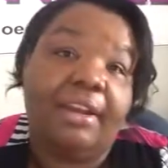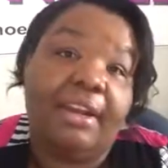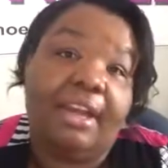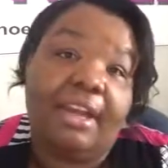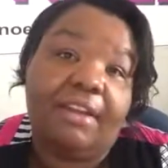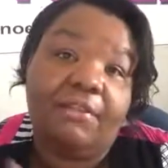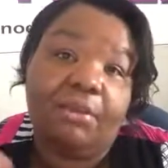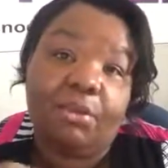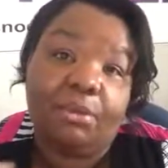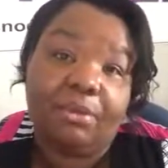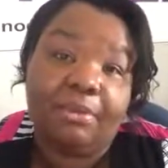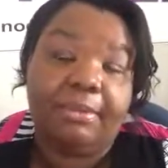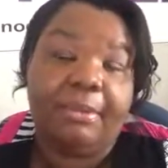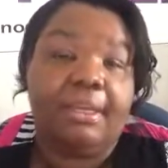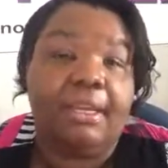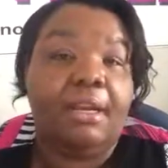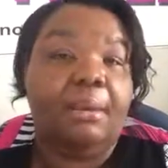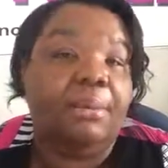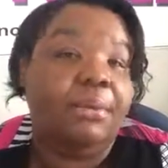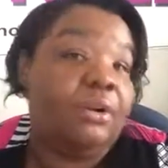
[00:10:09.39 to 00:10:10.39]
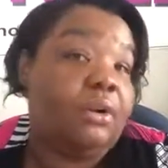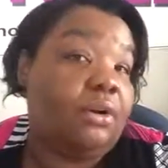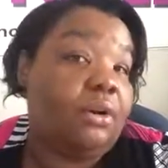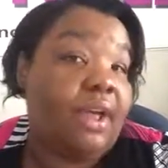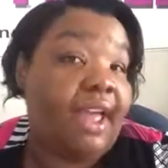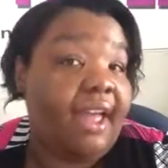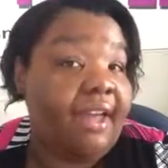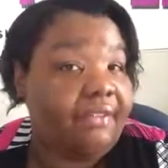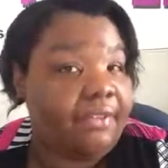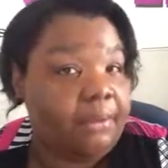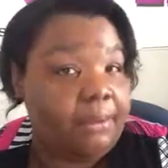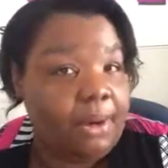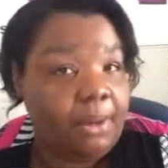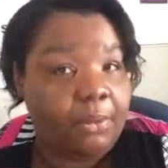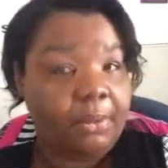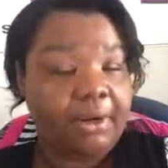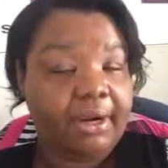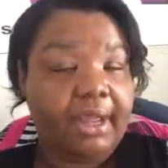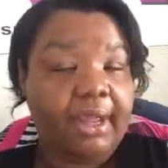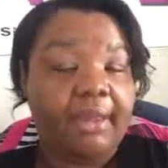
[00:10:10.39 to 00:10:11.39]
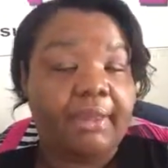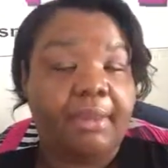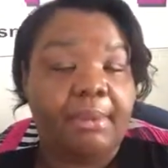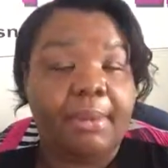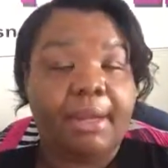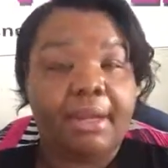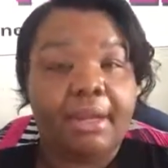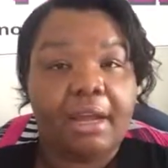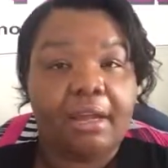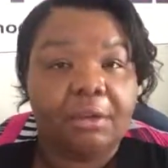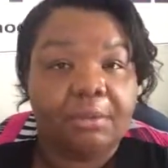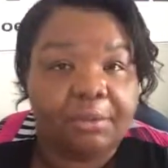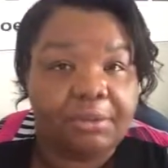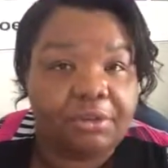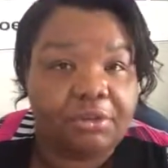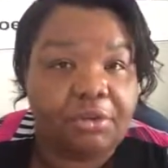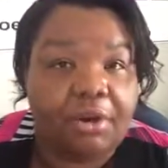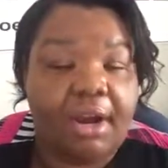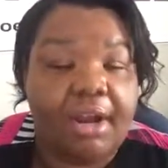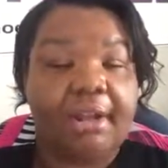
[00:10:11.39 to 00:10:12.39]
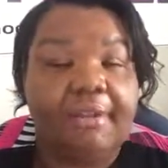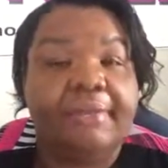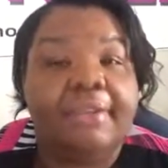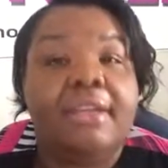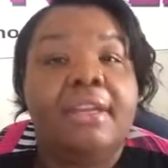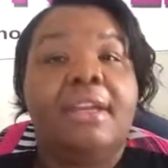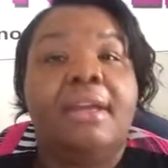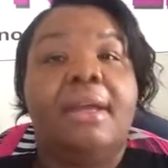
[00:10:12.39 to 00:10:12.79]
and I have an ointment that I put on after my workout that my doctor prescribed,